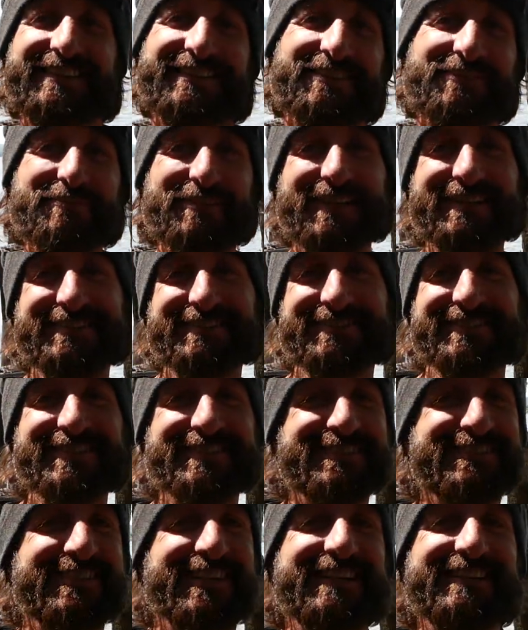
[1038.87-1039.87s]
little bench
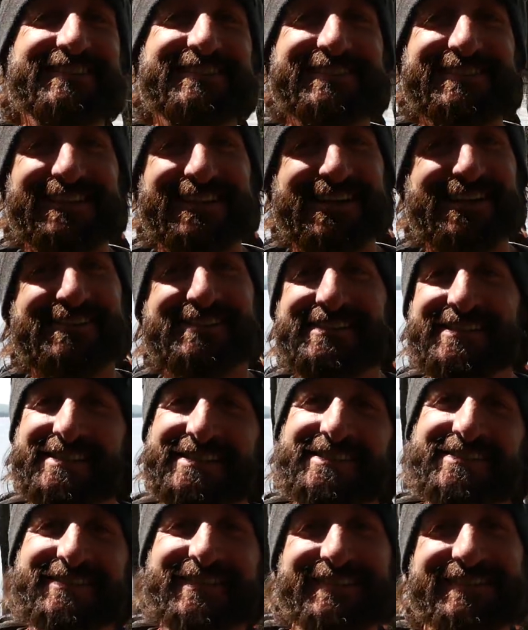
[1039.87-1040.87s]
swing set and stuff.
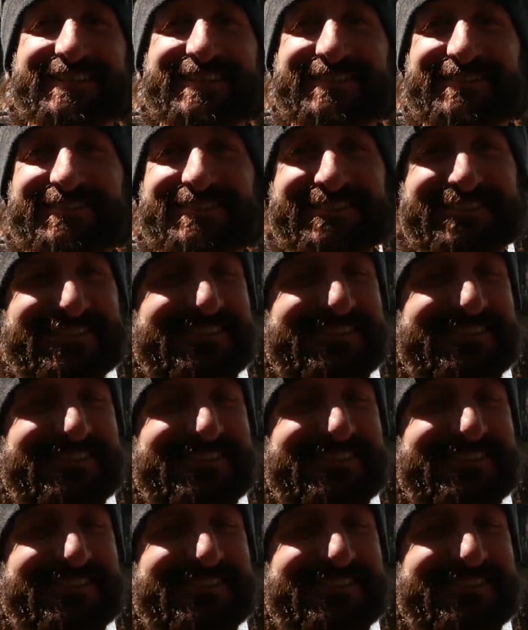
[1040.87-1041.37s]
But this one